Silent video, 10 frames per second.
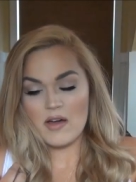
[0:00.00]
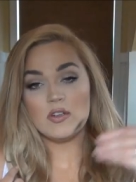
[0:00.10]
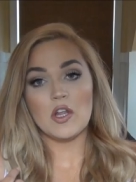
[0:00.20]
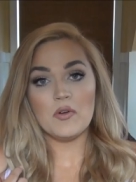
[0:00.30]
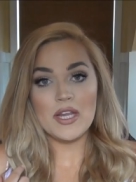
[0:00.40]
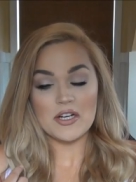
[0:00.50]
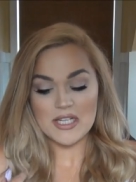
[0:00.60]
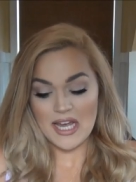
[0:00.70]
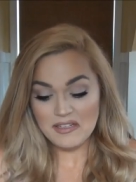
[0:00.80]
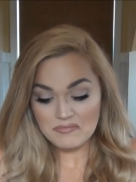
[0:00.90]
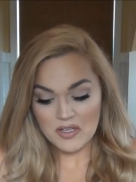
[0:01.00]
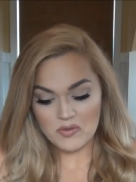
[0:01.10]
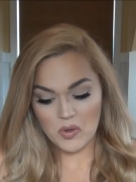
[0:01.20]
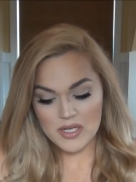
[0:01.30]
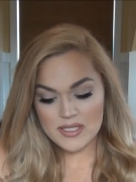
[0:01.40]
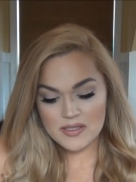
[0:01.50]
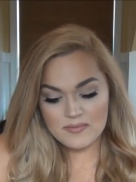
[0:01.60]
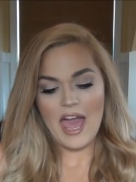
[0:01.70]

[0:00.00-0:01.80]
I have a lone hair tie, of course.